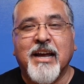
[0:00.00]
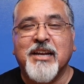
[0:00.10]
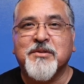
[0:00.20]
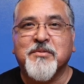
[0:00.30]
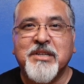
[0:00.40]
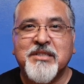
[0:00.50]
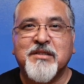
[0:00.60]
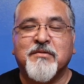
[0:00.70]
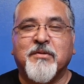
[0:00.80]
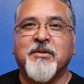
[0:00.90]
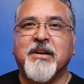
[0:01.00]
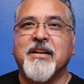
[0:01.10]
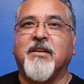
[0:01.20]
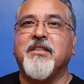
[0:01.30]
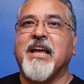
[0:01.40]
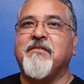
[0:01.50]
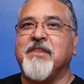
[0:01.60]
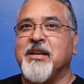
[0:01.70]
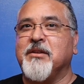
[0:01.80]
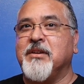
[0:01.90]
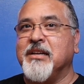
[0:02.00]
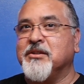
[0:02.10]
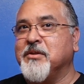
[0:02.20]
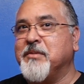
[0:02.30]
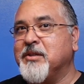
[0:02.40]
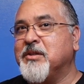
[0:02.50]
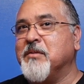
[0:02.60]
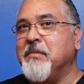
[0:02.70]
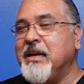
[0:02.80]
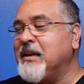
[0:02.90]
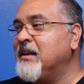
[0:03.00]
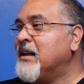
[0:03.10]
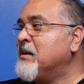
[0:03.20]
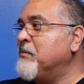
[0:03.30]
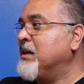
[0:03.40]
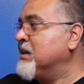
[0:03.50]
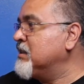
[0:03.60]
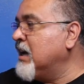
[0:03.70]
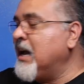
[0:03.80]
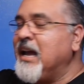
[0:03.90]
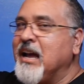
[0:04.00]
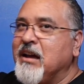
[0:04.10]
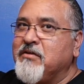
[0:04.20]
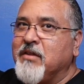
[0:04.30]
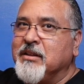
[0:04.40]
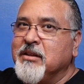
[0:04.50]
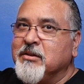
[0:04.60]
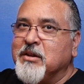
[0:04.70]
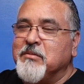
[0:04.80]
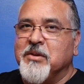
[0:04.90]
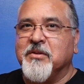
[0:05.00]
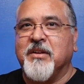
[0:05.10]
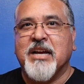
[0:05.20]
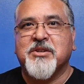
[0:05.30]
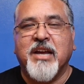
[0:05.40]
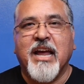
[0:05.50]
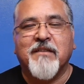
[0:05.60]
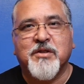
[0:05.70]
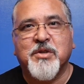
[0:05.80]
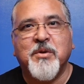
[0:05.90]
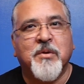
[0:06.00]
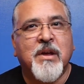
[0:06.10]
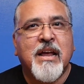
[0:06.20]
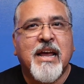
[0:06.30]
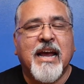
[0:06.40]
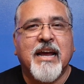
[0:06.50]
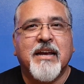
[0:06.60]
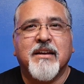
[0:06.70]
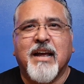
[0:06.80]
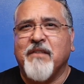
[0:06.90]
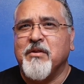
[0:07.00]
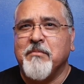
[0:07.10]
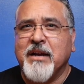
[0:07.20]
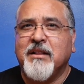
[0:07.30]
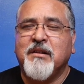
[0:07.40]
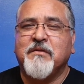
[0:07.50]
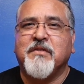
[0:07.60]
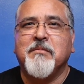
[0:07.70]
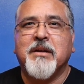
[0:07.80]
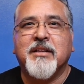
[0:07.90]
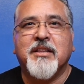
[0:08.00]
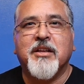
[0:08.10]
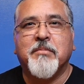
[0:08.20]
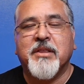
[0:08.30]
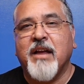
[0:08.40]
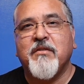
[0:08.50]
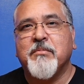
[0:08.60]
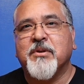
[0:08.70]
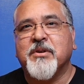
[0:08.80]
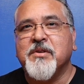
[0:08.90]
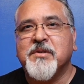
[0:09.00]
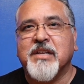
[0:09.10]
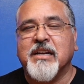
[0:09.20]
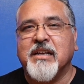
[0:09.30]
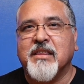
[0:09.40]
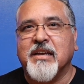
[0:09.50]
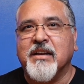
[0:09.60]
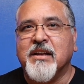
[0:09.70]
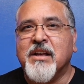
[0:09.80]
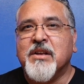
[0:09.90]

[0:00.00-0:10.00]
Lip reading: And his reason for it on that video he attributed to me because I have a little communal. I actually have two, and I have a male and a female in there, but they haven't produced anything.